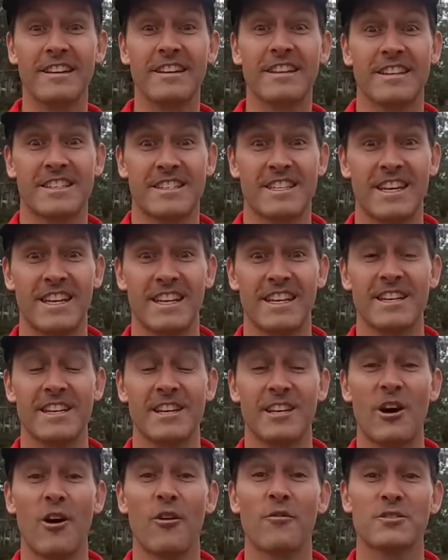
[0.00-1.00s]
that's killing your
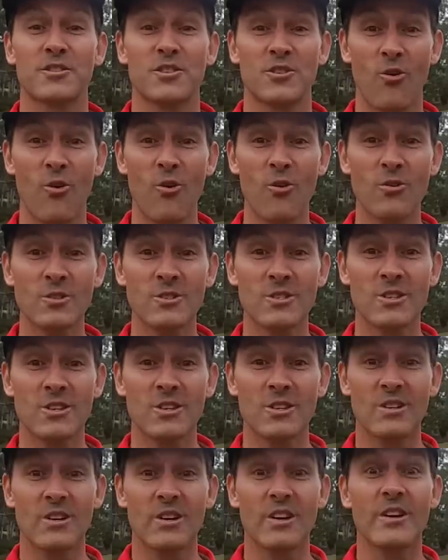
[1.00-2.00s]
golf scores,
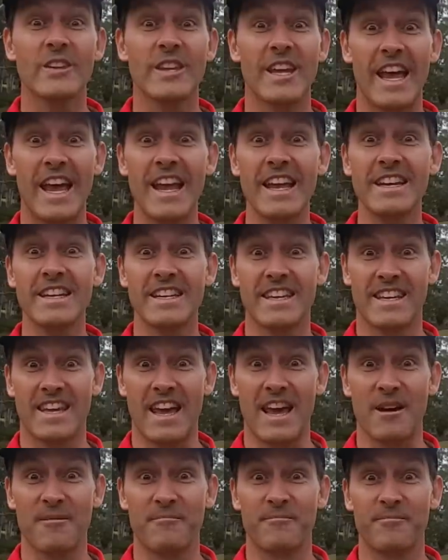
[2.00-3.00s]
your
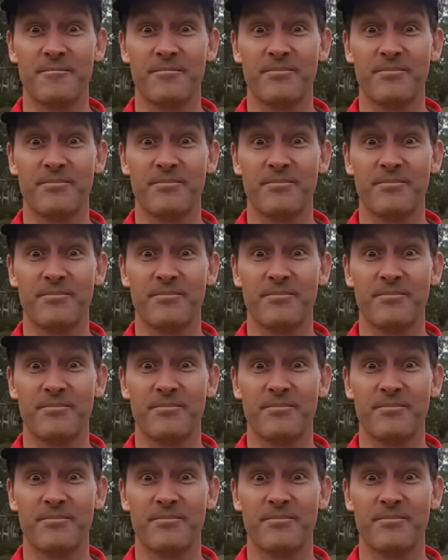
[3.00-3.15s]
handicap,